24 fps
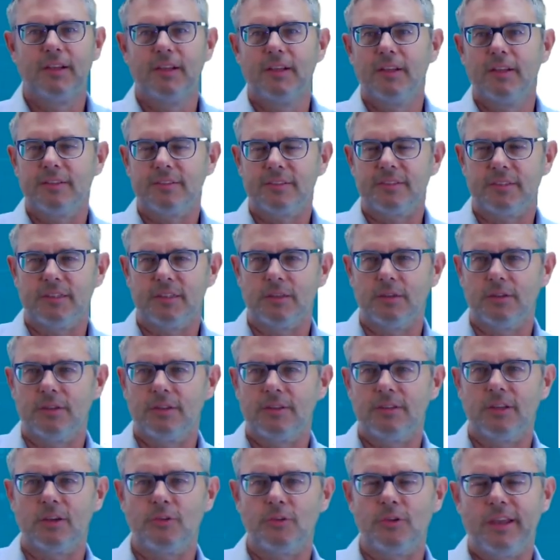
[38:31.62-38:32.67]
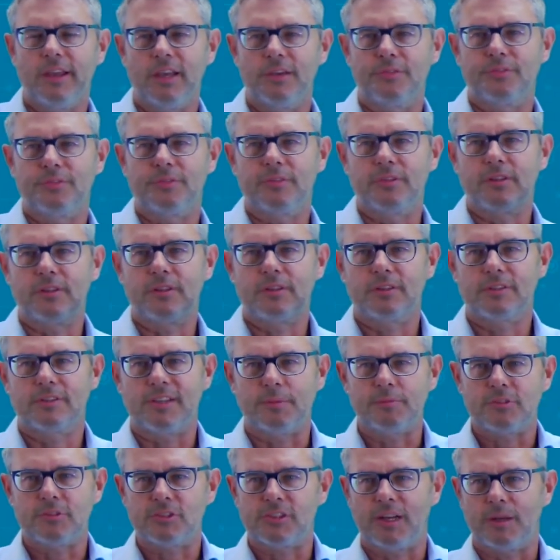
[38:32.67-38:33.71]
So you have
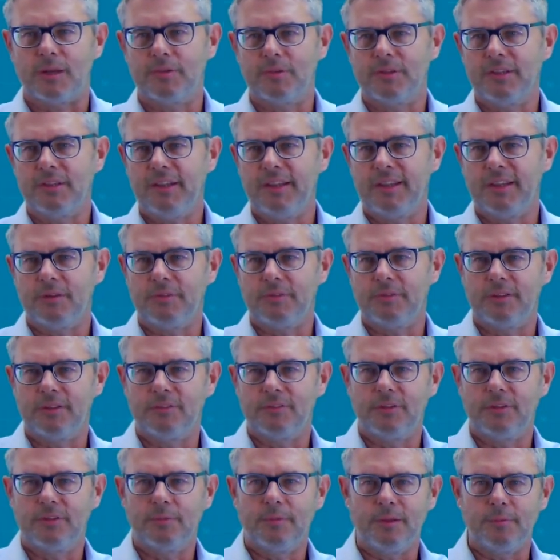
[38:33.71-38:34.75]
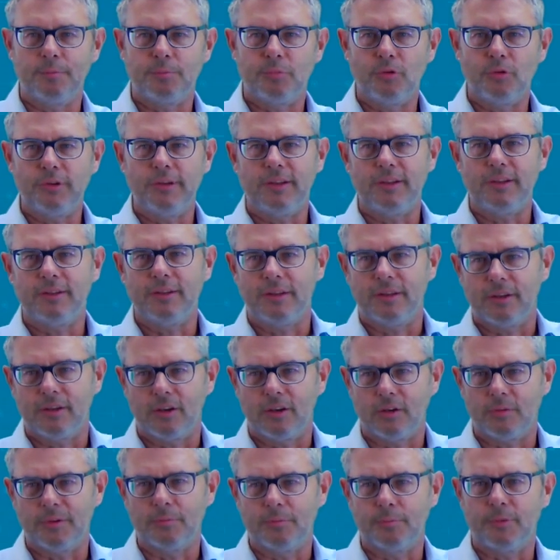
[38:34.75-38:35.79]
some trouble here when putting
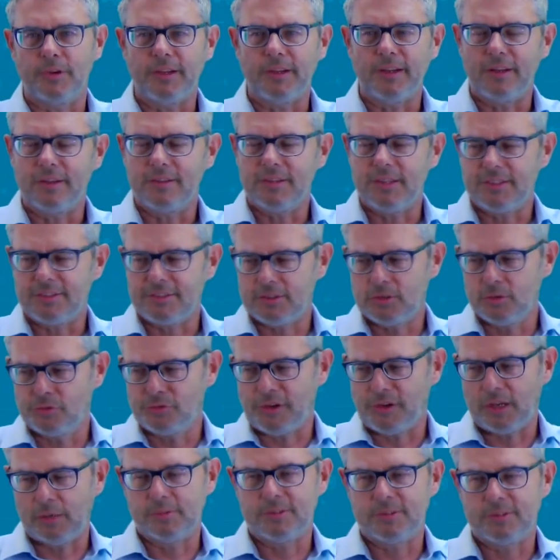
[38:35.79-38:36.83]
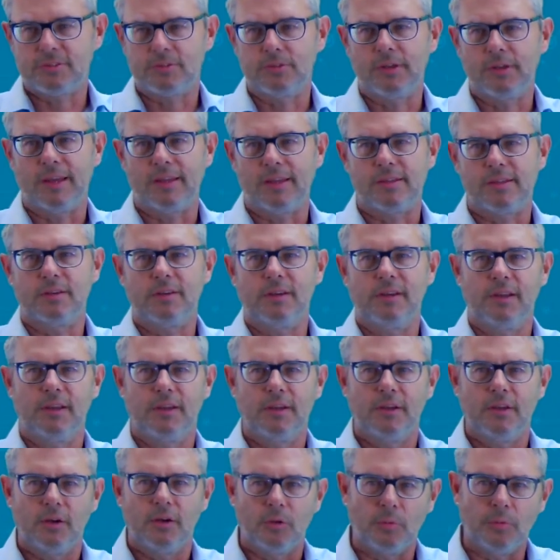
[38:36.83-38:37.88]
or when bringing these two fibers together,
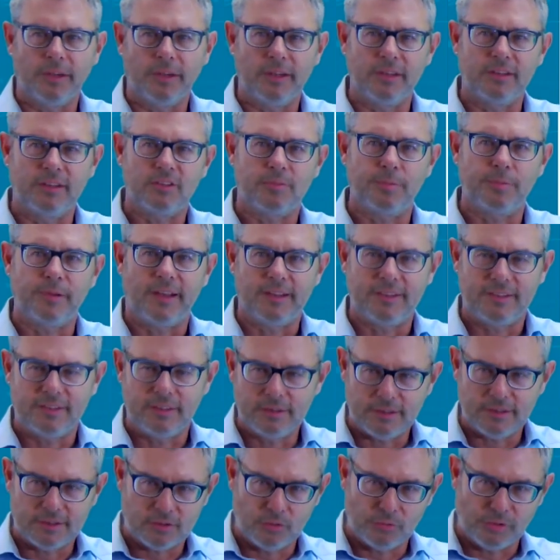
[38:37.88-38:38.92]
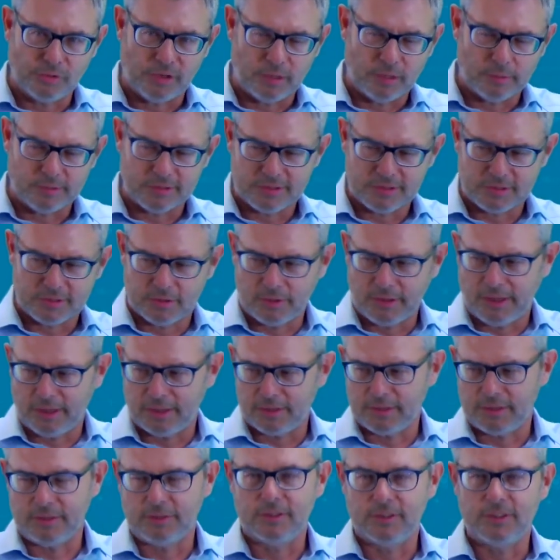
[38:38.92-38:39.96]
when splicing these two fibers
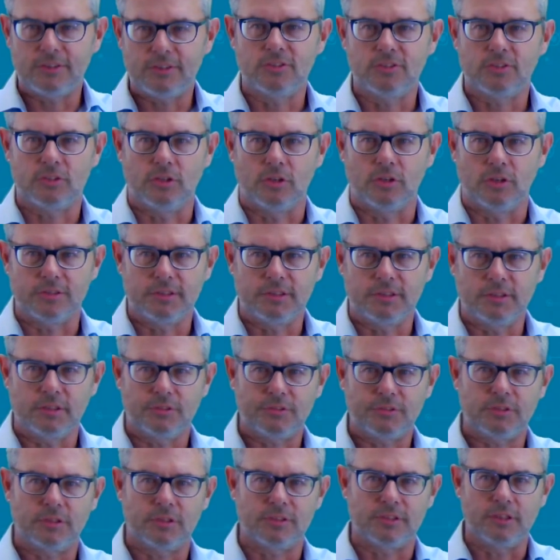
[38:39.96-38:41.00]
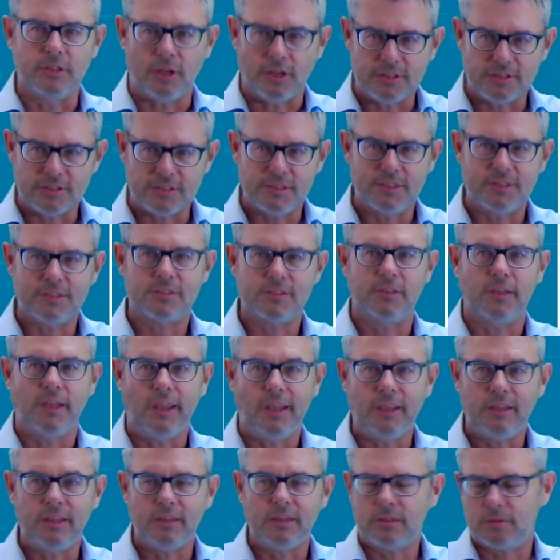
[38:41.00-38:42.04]
together. And this is causing, of course, losses,
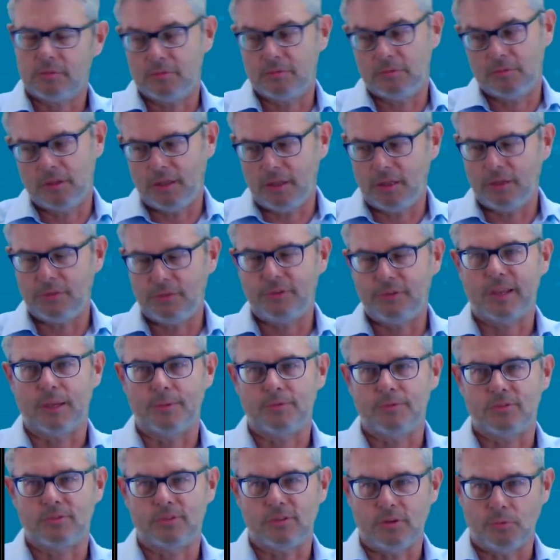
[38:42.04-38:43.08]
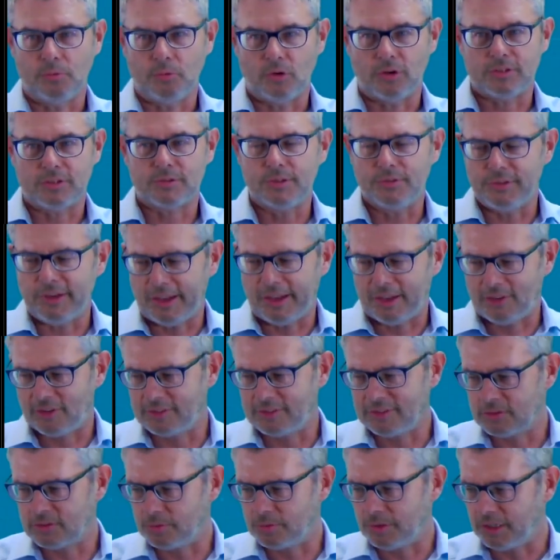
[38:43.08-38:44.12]
and if it comes to the worst,
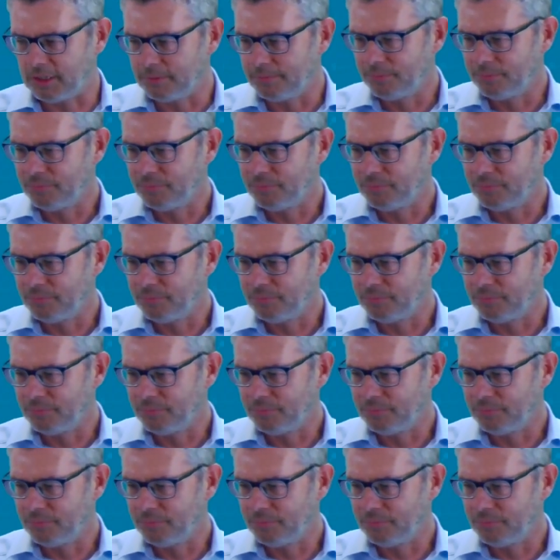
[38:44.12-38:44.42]
reflections as well.